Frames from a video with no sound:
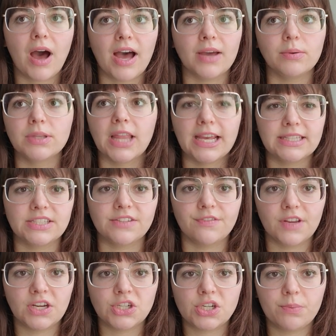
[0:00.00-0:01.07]
I would like to
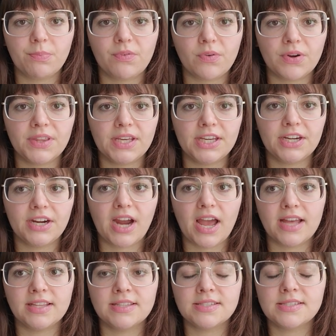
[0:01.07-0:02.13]
finish it before the year
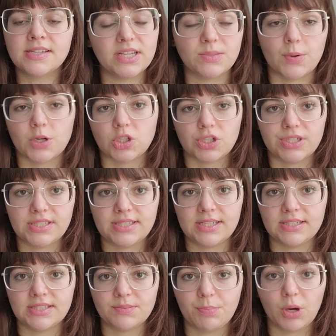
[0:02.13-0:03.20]
ends, especially
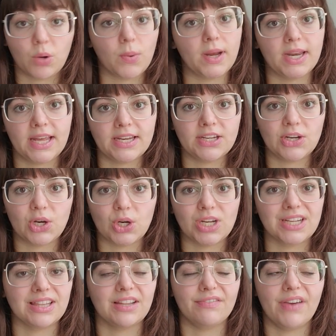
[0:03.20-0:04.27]
since book one ended on
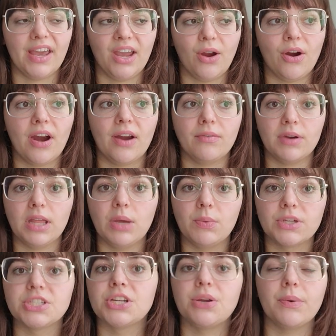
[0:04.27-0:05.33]
a cliffhanger. I really
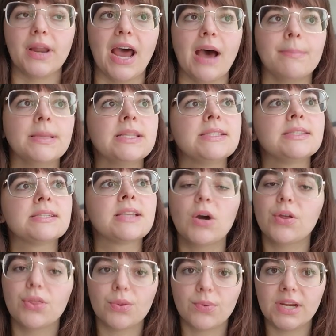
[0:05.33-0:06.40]
want to know what happens.
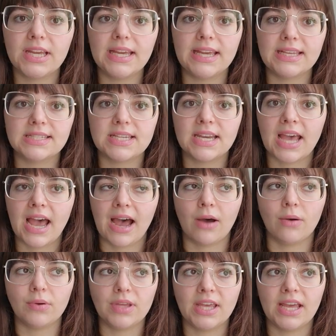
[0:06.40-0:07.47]
Book three isn't
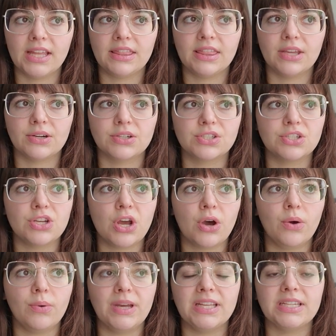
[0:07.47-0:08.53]
out yet. There's
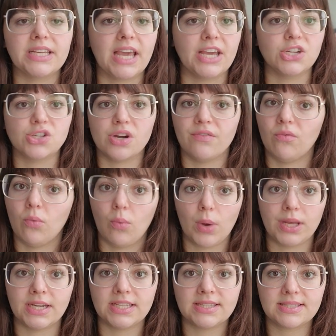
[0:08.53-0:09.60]
no indication of
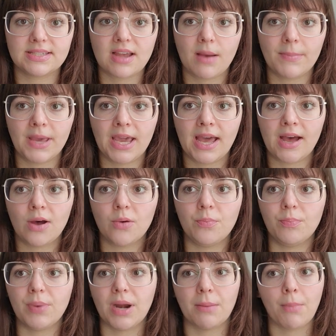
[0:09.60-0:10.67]
when it's coming out,
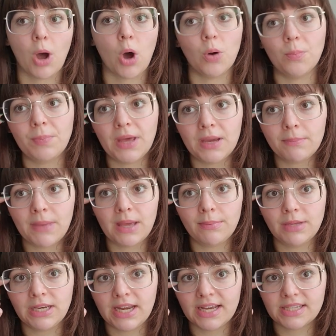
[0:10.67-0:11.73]
but I'm hoping
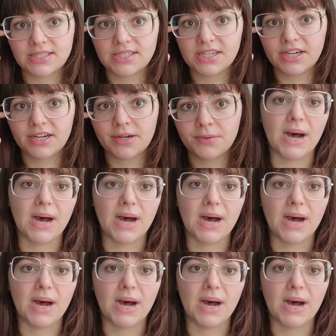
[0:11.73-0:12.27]
maybe next year.